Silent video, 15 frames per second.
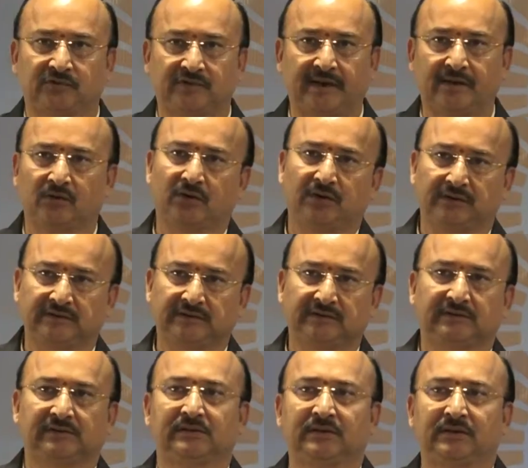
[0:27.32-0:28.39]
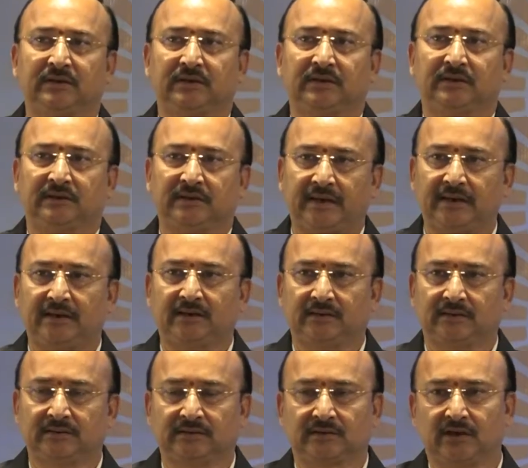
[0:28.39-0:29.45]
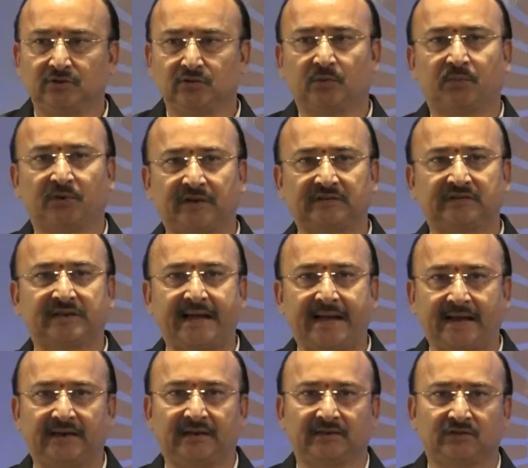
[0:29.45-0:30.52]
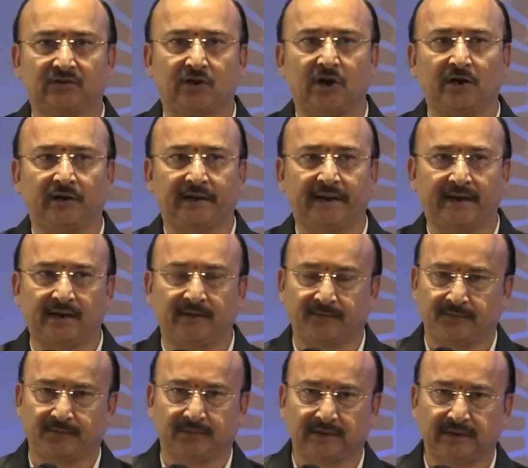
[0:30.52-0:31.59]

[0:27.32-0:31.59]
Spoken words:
stakeholders that Consumer Protection Act is not enough.